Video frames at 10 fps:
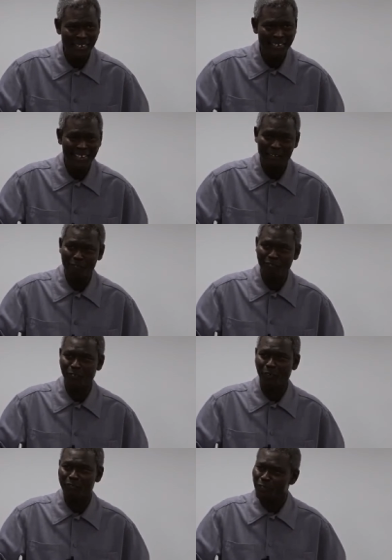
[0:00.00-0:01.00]
They are
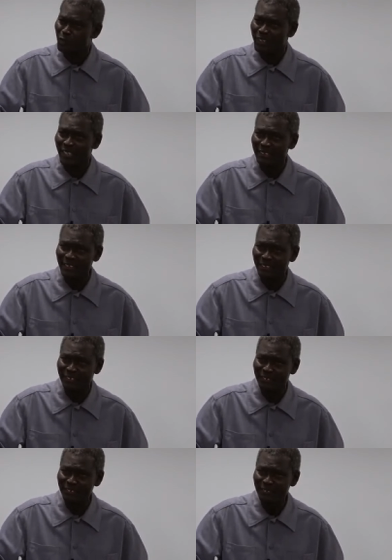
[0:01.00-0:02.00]
full of
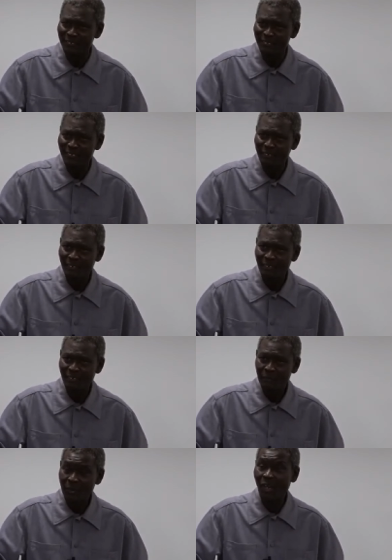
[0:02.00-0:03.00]
crookedness.
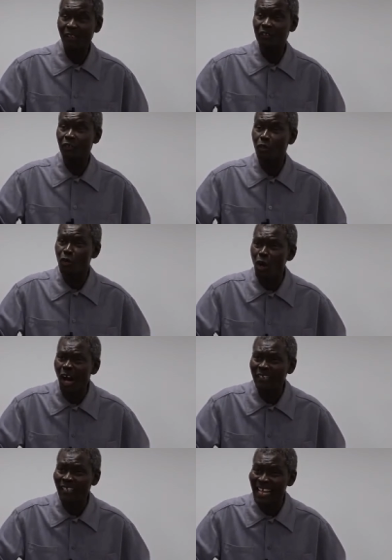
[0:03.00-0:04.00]
Because
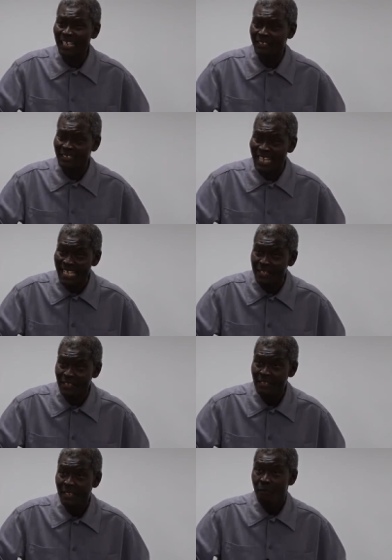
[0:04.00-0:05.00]

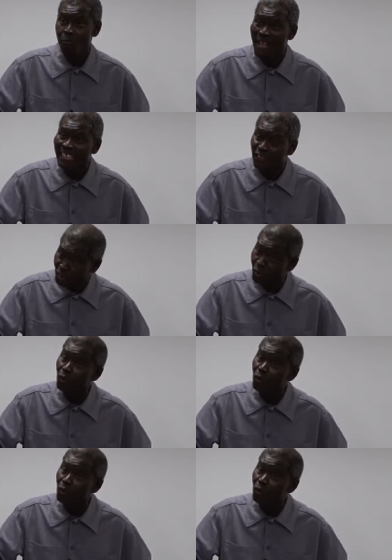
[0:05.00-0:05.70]
godlessness makes you